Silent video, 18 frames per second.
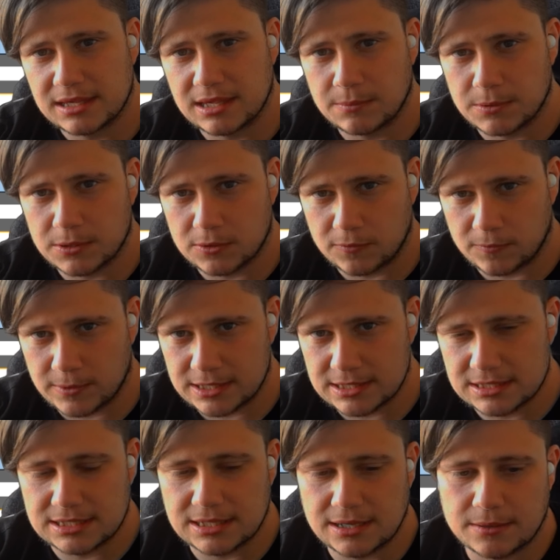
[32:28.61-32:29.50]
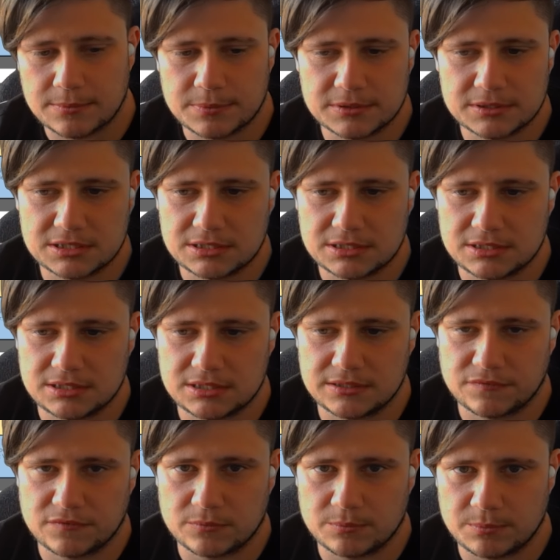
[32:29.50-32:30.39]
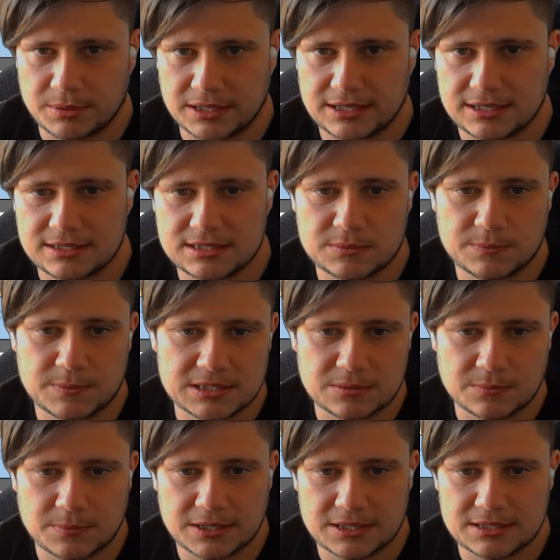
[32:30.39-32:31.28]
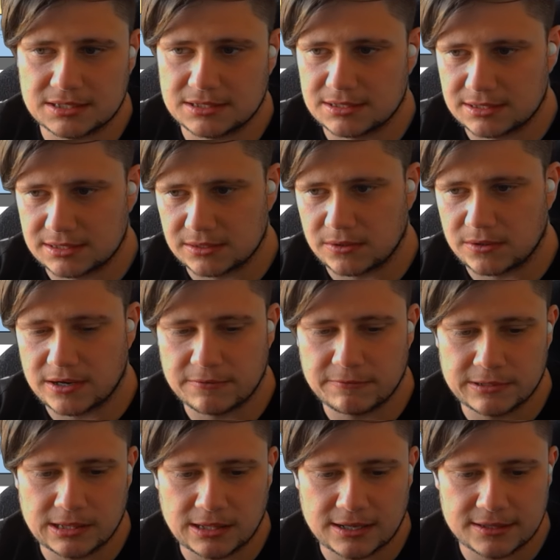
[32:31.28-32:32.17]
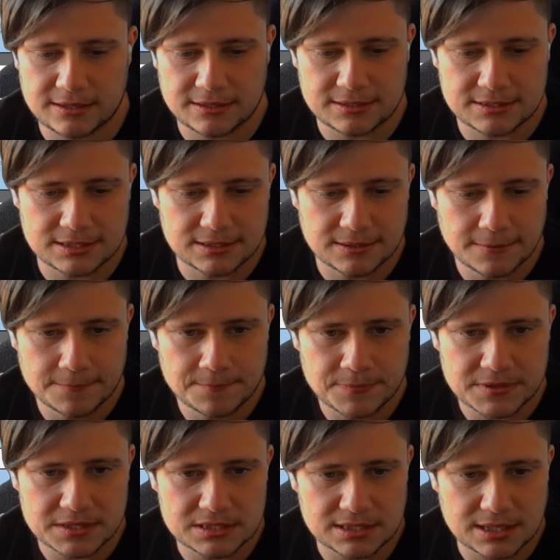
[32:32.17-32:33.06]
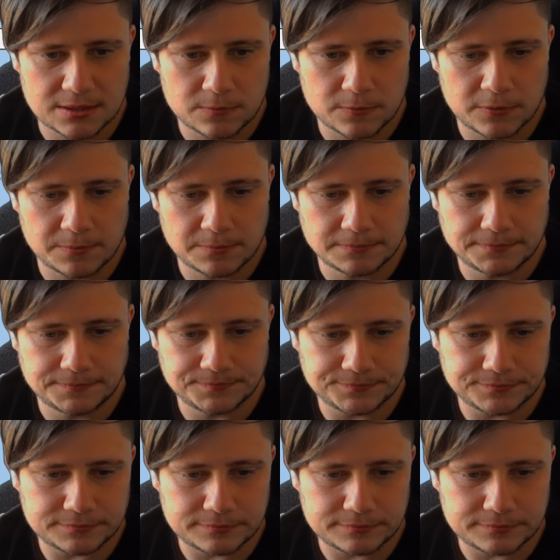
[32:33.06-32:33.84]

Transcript: keeping your rends up, different bleeds, bits and pieces. So I really like this. Sandworm.